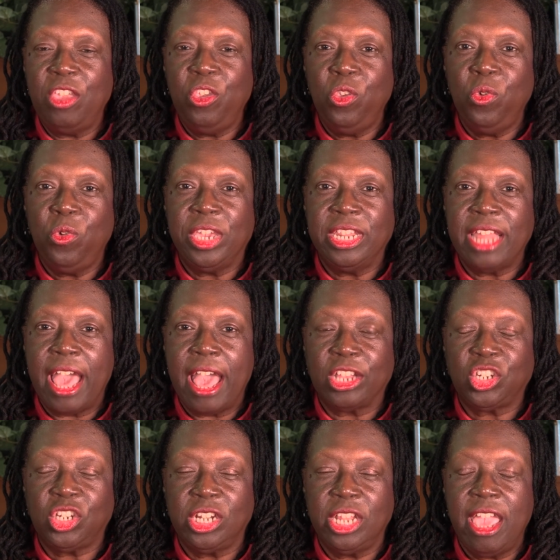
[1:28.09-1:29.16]
you can
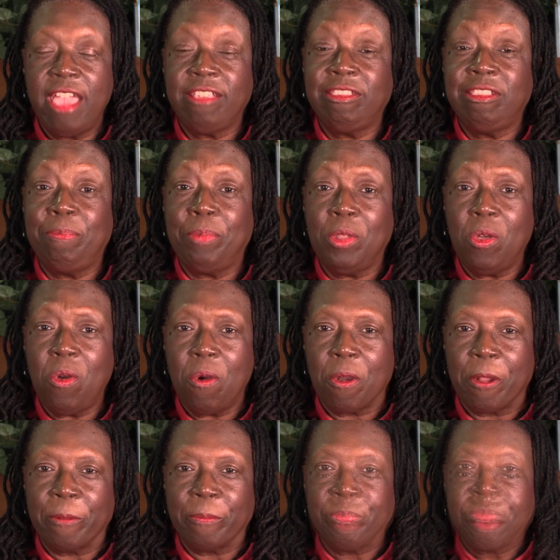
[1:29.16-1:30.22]
actually
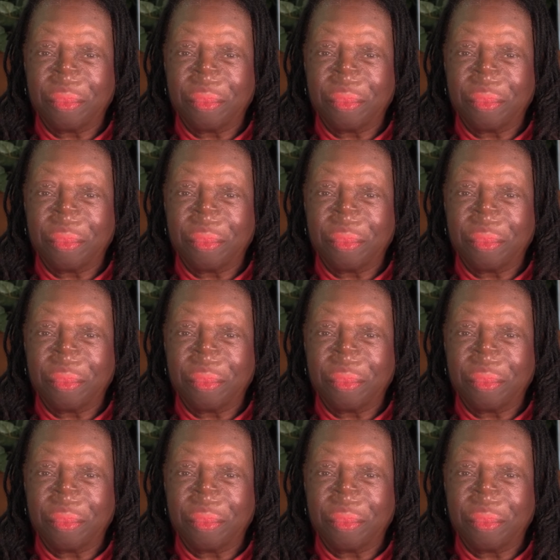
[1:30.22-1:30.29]
explore.